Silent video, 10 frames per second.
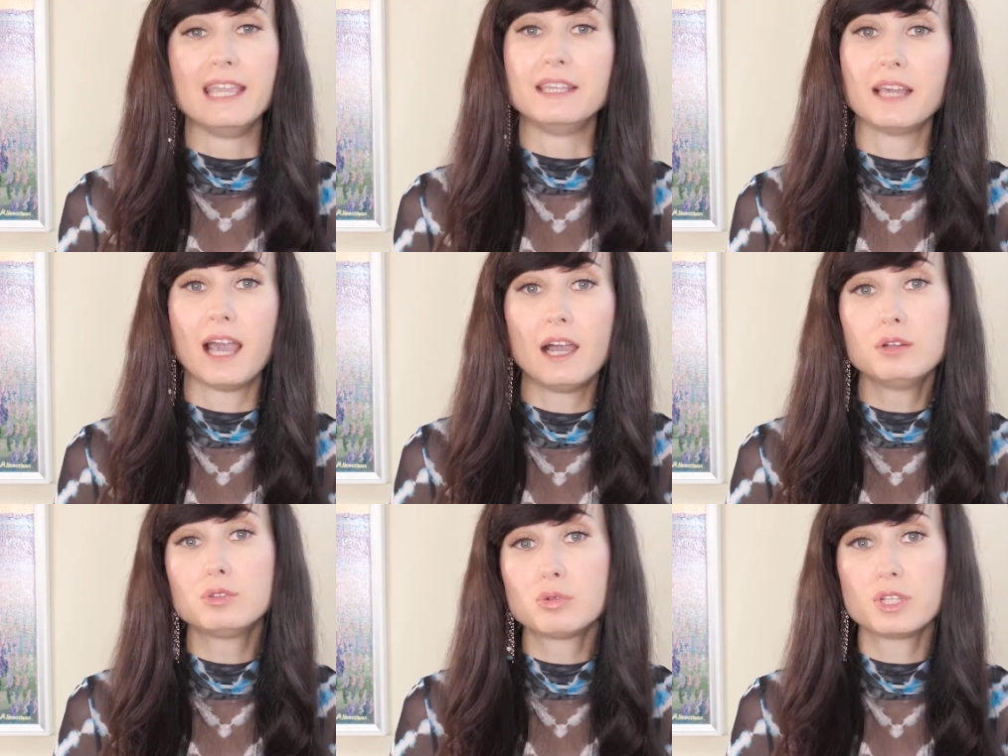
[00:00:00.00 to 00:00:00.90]
in
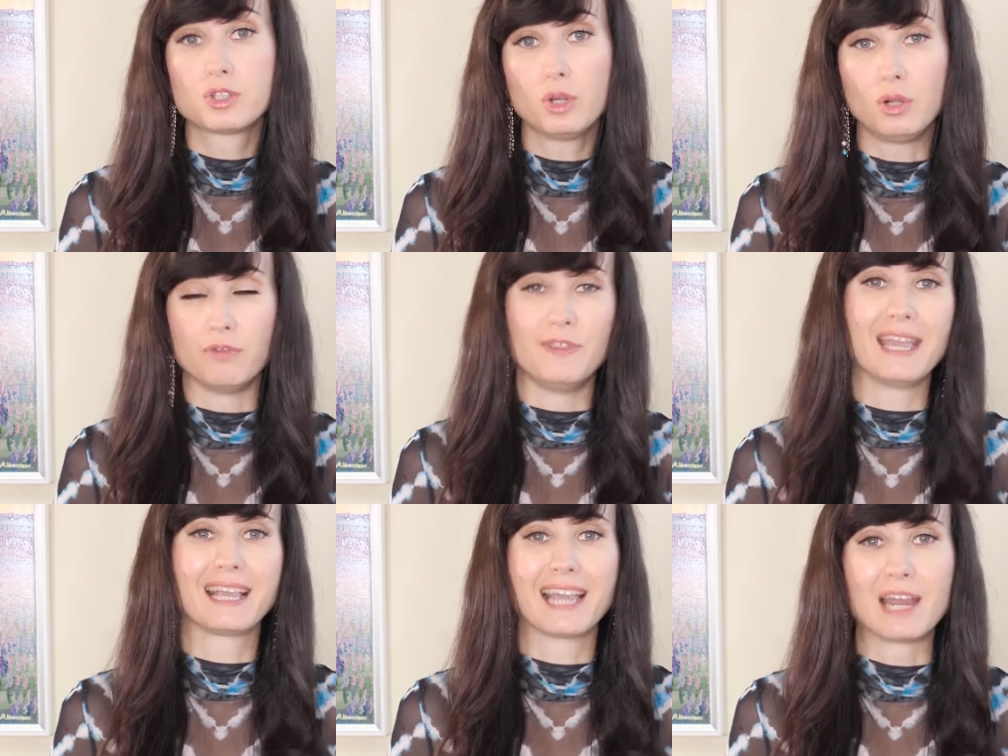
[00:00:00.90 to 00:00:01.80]
how to resolve
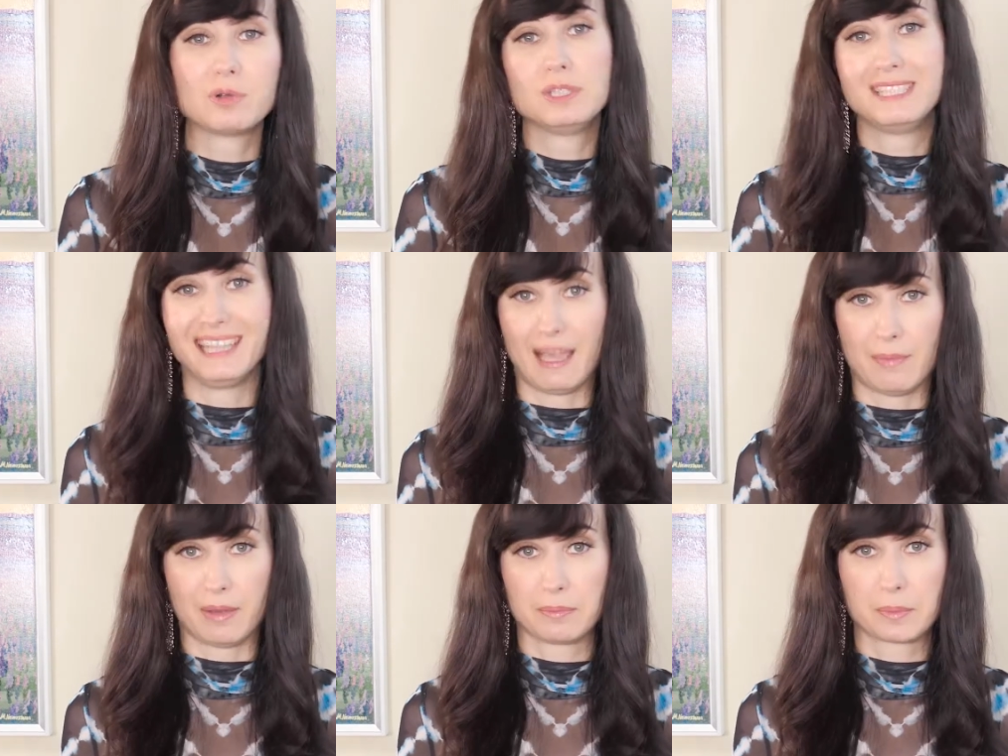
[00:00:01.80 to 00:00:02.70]
their current dilemma.